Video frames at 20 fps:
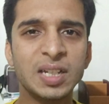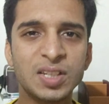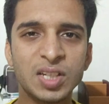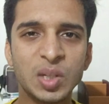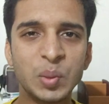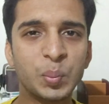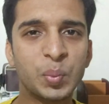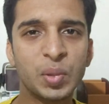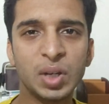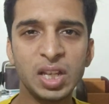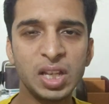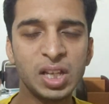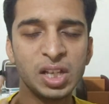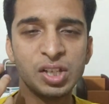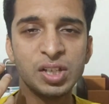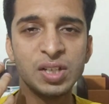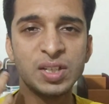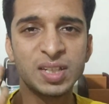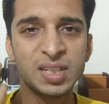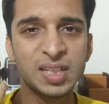It's
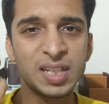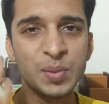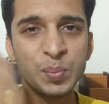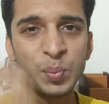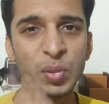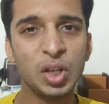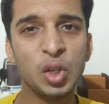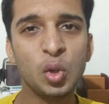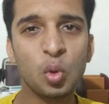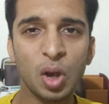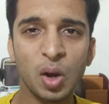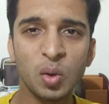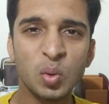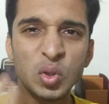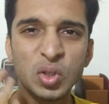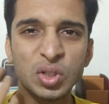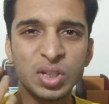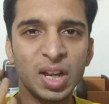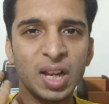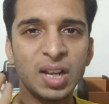simply you have
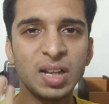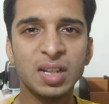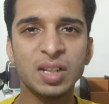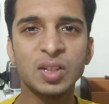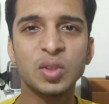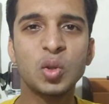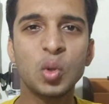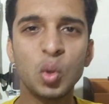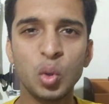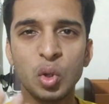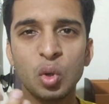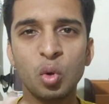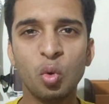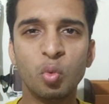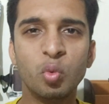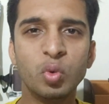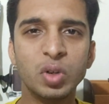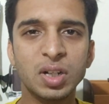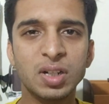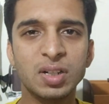to sell through your
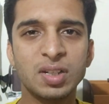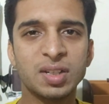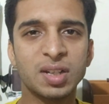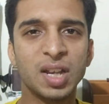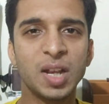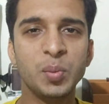words.